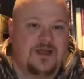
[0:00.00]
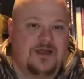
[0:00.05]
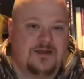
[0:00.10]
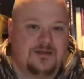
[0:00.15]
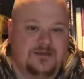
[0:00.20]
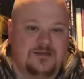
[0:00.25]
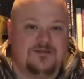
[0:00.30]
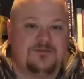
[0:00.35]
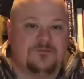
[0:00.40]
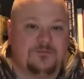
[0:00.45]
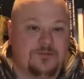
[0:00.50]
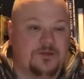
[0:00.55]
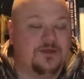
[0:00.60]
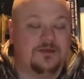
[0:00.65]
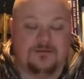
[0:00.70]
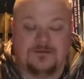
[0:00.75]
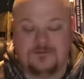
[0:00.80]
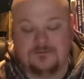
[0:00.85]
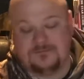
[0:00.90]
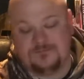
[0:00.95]
90s,
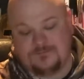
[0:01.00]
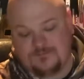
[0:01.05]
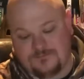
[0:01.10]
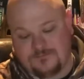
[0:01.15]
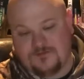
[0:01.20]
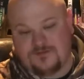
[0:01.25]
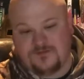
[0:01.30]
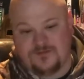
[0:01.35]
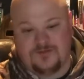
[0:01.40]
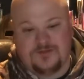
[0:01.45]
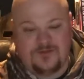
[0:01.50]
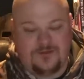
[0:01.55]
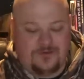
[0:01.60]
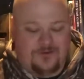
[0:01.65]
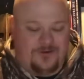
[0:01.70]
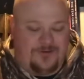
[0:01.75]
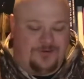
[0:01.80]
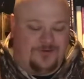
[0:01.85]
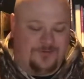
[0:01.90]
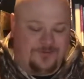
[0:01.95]
but it's neither
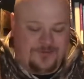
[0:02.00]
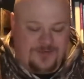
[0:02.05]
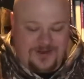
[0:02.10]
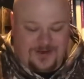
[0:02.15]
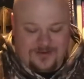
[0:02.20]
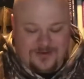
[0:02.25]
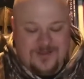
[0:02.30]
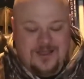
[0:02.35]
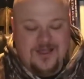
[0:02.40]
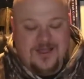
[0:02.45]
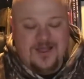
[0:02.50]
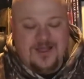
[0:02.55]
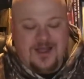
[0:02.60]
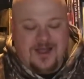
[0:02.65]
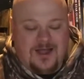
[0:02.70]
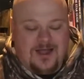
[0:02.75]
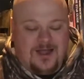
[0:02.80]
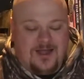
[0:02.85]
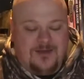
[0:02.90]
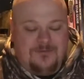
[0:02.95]
here nor there.
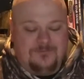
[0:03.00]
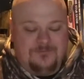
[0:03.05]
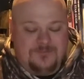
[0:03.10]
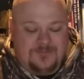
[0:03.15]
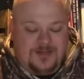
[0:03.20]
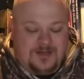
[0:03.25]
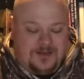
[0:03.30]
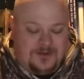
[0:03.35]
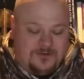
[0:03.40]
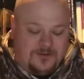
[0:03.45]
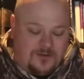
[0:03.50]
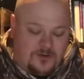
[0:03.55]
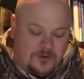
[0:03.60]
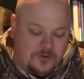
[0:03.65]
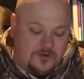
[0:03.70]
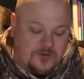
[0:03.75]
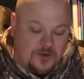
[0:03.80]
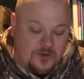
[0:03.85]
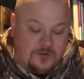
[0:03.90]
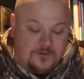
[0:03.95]

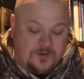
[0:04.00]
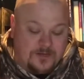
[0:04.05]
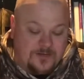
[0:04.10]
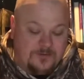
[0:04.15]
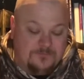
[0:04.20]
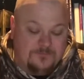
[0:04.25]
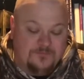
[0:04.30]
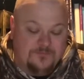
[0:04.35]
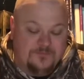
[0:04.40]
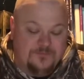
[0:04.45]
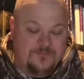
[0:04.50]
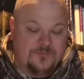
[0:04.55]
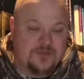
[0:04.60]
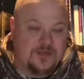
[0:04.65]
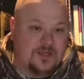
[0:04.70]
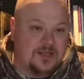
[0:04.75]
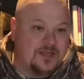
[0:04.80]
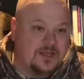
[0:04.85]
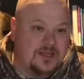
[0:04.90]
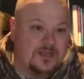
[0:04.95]
Hulk Hogan,
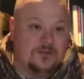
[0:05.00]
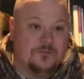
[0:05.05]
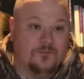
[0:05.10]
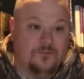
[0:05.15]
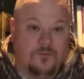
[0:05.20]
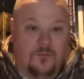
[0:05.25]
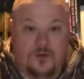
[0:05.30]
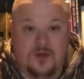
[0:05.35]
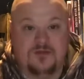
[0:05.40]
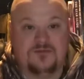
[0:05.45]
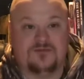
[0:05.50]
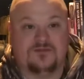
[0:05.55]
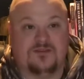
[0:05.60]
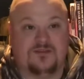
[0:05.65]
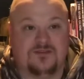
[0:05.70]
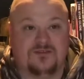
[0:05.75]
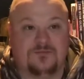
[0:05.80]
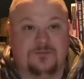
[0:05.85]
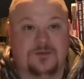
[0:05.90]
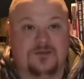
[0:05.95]
he
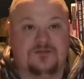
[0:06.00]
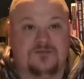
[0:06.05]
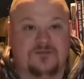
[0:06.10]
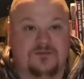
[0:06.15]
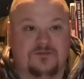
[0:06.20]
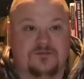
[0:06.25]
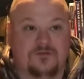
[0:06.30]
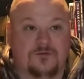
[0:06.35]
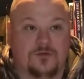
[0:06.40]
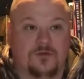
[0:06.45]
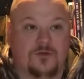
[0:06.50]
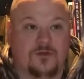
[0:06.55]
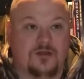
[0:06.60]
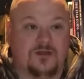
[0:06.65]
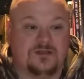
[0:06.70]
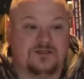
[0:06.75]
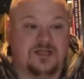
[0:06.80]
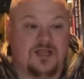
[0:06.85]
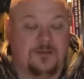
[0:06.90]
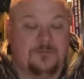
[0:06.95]
was this business for a
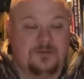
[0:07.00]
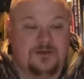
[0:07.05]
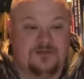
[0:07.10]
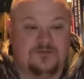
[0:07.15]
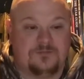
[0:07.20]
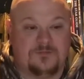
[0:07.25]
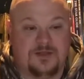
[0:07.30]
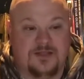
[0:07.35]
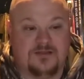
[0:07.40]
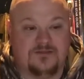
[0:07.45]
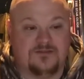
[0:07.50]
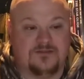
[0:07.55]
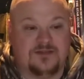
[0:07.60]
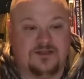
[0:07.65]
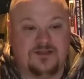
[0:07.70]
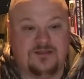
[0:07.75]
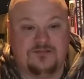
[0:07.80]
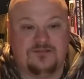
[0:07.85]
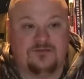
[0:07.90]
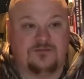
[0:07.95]
long time, and his place
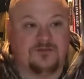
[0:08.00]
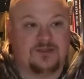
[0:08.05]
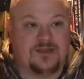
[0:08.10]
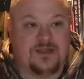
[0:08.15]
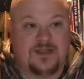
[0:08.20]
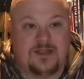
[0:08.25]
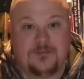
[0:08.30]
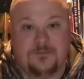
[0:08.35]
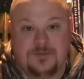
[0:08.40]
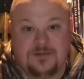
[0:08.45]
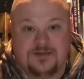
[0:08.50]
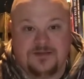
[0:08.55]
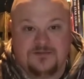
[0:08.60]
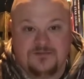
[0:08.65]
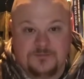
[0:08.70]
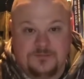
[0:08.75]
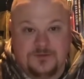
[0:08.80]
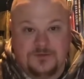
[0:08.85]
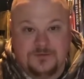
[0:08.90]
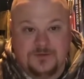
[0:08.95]
in history can't be
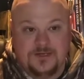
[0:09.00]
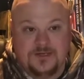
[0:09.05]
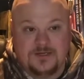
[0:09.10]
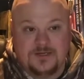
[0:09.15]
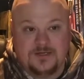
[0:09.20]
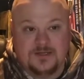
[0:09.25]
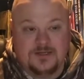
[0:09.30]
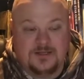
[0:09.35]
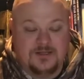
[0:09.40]
disputed.